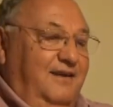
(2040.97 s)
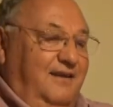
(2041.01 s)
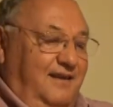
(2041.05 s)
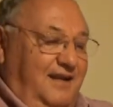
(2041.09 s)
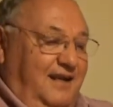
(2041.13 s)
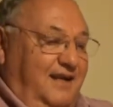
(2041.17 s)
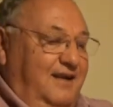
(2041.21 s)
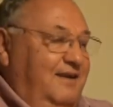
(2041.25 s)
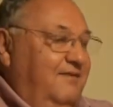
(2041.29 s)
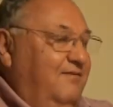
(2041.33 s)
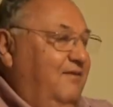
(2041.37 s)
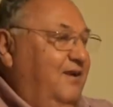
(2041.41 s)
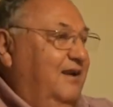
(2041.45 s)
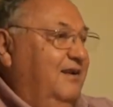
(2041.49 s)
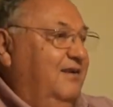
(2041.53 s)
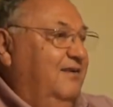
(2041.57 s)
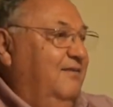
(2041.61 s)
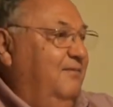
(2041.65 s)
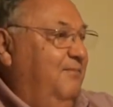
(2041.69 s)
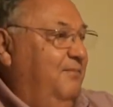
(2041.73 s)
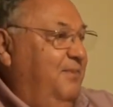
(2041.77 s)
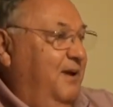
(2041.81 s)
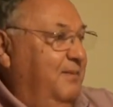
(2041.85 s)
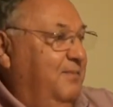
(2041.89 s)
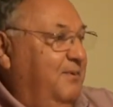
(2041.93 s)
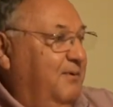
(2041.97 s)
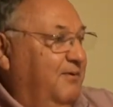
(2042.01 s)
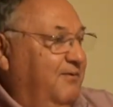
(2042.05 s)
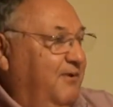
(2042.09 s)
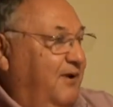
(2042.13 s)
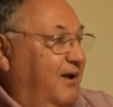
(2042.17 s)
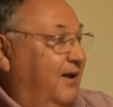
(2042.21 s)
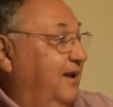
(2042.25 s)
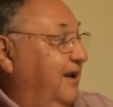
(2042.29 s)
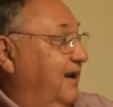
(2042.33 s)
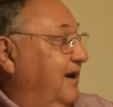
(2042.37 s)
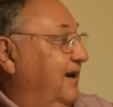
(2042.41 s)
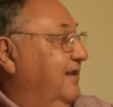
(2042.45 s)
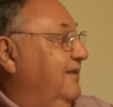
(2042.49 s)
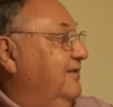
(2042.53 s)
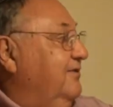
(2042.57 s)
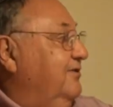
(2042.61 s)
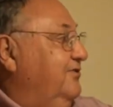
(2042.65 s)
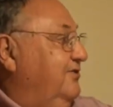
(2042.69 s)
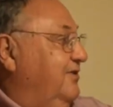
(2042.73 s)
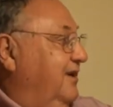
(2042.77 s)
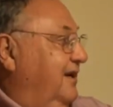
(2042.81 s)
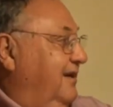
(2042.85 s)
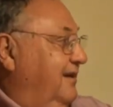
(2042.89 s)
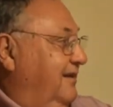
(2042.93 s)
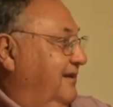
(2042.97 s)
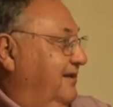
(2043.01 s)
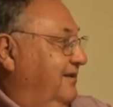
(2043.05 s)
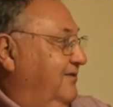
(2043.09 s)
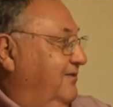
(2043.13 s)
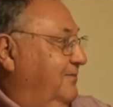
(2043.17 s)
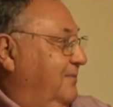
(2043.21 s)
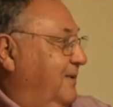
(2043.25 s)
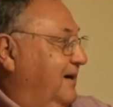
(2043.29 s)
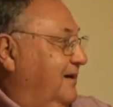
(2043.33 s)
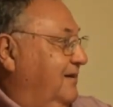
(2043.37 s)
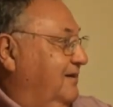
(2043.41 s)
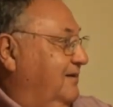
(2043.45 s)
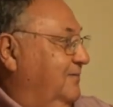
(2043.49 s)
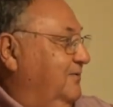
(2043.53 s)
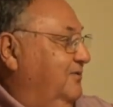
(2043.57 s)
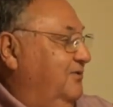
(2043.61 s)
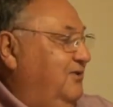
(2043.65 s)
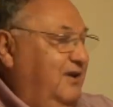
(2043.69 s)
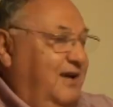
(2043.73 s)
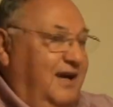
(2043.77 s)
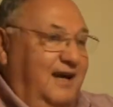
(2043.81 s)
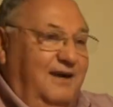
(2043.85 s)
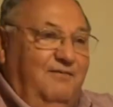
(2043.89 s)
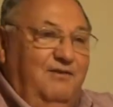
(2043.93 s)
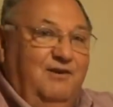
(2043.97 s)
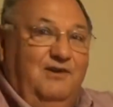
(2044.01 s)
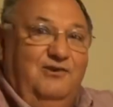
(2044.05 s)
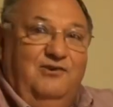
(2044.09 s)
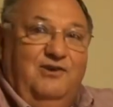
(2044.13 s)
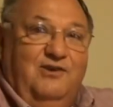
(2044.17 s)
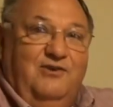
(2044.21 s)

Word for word: Then you get people on the other side of the spectrum. So you have these